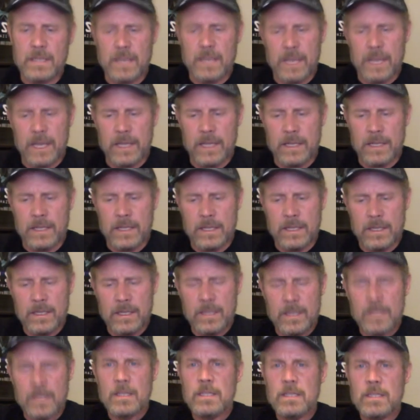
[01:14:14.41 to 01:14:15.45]
And
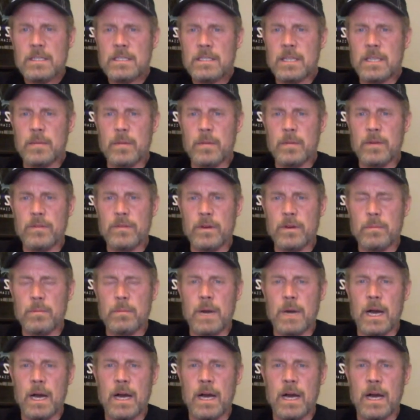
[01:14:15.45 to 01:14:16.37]
some of them